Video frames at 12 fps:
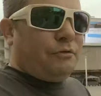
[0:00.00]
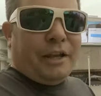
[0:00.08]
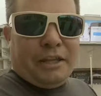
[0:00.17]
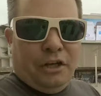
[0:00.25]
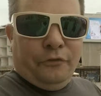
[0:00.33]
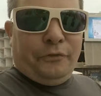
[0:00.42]
So
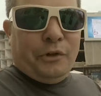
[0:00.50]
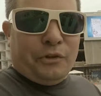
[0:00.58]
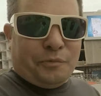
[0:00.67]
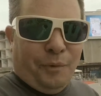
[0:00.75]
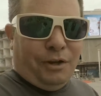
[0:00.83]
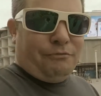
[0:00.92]
regular
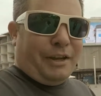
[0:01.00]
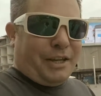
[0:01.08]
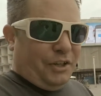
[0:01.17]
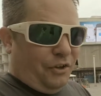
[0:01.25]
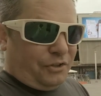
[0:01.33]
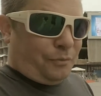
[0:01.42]
viewers might
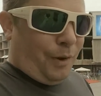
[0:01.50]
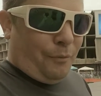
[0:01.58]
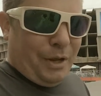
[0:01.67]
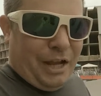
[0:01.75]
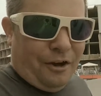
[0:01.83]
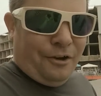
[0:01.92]
recognise
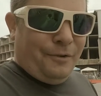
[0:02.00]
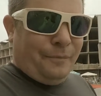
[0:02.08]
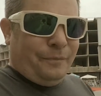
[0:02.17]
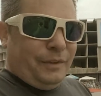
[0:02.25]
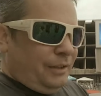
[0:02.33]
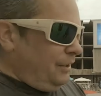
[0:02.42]
where we are.
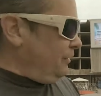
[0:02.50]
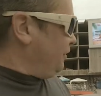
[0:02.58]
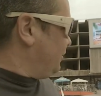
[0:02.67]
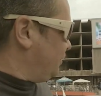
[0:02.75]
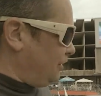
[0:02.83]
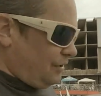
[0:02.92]

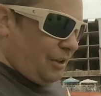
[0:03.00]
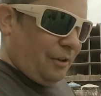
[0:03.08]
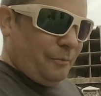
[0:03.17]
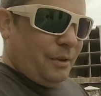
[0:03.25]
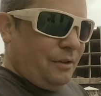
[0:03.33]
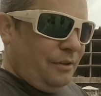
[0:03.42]
This is
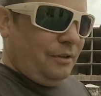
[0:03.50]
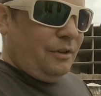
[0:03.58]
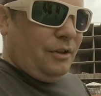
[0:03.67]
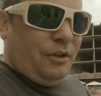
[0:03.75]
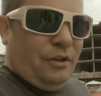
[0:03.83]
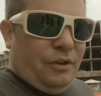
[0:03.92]
um,
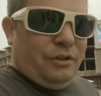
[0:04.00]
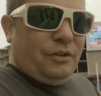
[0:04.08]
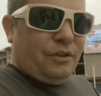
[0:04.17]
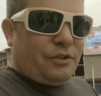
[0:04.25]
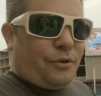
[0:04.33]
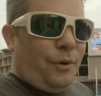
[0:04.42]

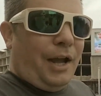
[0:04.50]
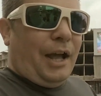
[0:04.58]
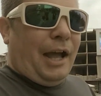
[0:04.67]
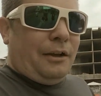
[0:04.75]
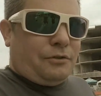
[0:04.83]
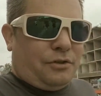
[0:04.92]
this
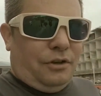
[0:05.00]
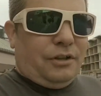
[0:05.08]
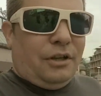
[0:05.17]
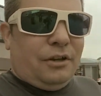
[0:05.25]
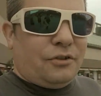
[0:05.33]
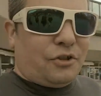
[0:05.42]
square
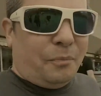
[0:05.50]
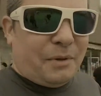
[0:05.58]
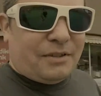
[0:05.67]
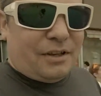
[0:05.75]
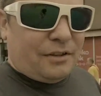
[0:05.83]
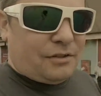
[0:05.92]
outside
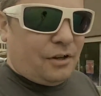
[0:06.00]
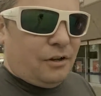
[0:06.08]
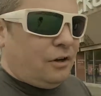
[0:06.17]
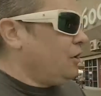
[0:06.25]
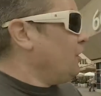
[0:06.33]
shopping centre,